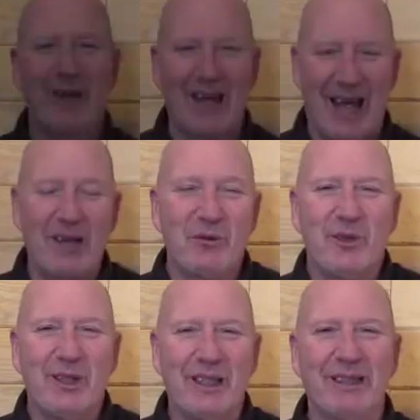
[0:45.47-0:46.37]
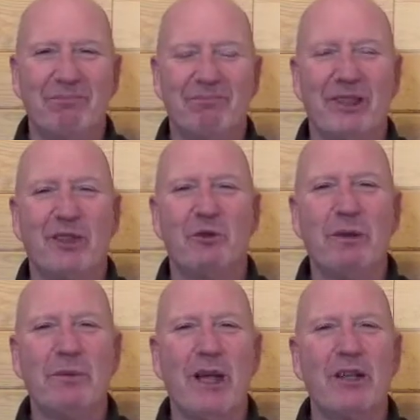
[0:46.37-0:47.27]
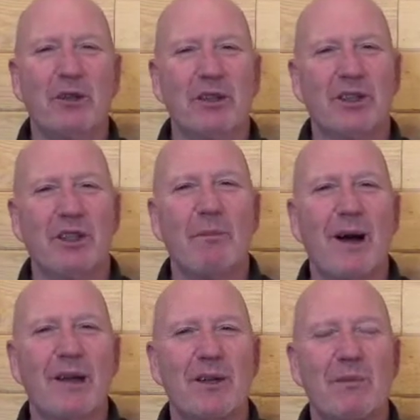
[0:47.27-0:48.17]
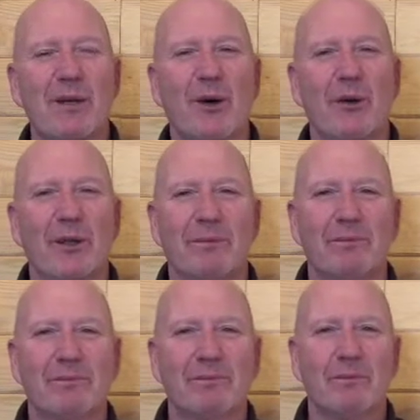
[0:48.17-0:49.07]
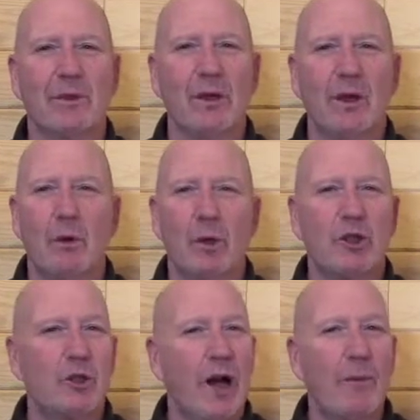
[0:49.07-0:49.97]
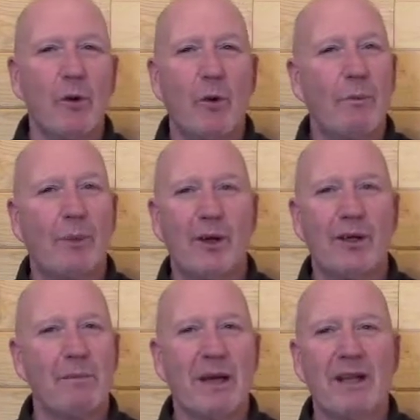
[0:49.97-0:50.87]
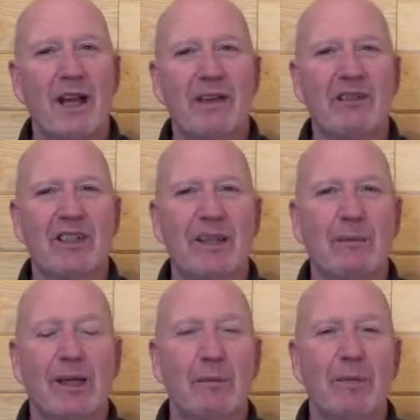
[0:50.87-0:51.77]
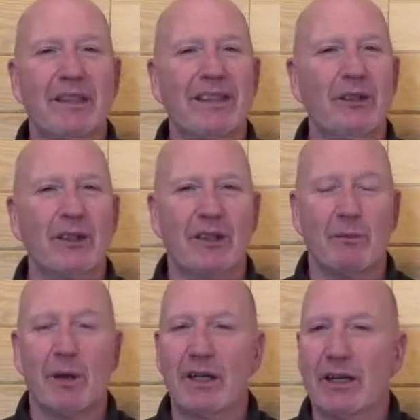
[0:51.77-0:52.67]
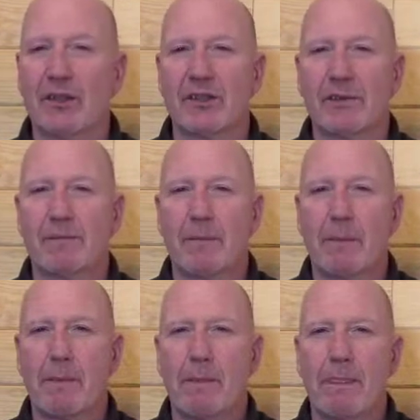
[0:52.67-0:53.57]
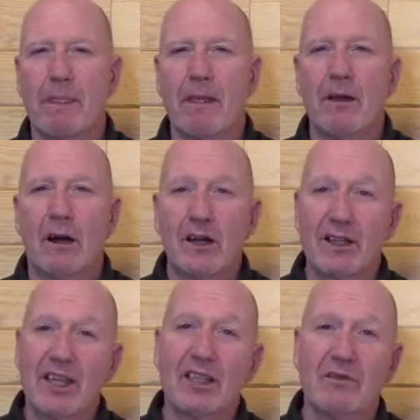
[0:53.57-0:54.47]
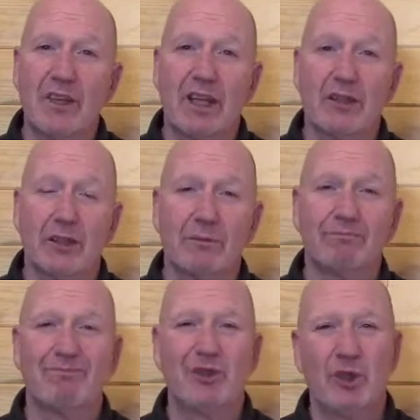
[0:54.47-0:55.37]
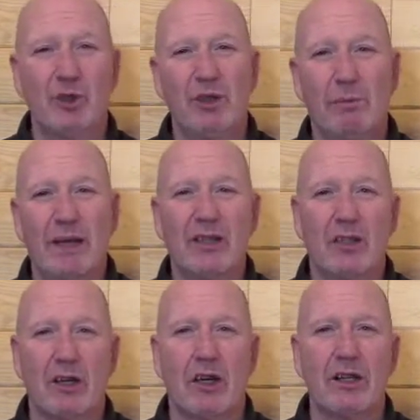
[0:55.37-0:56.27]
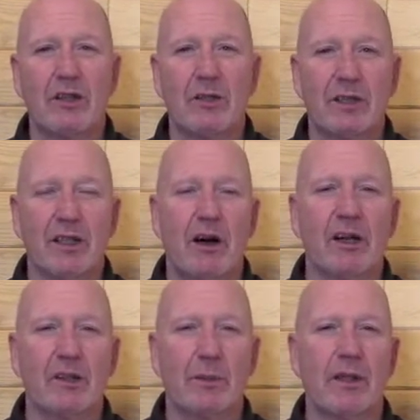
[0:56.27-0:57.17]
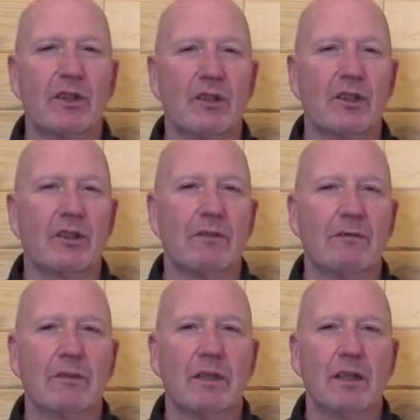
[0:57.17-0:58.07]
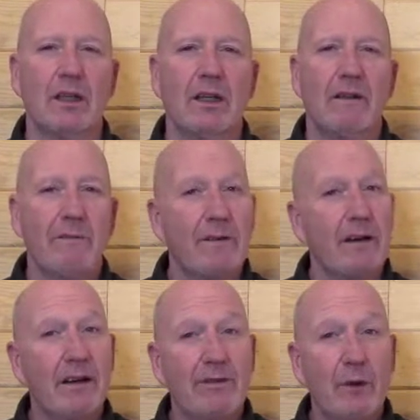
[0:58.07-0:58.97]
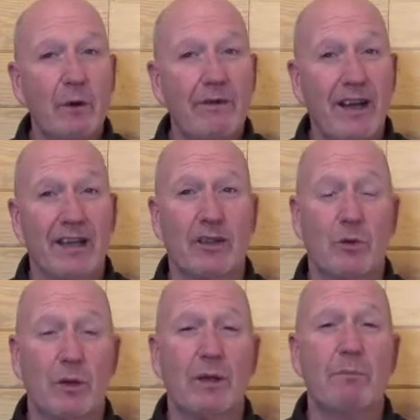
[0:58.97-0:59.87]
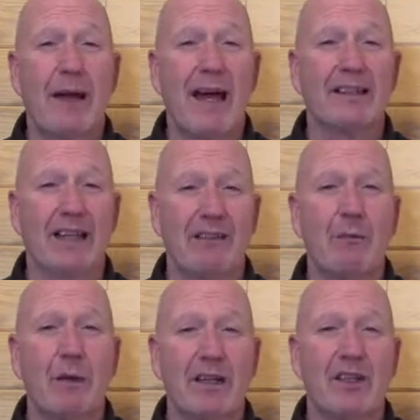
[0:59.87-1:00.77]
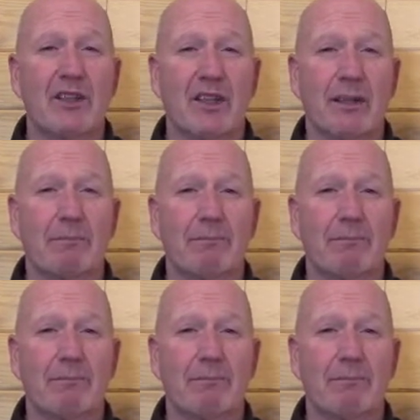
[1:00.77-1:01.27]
As we'll see, extreme danger is in the mind of the beholder. What's trauma to one person may not even seem like a big deal to somebody else. Our sense of danger is usually based on our history and our experiences. Very few events will impact everybody the same.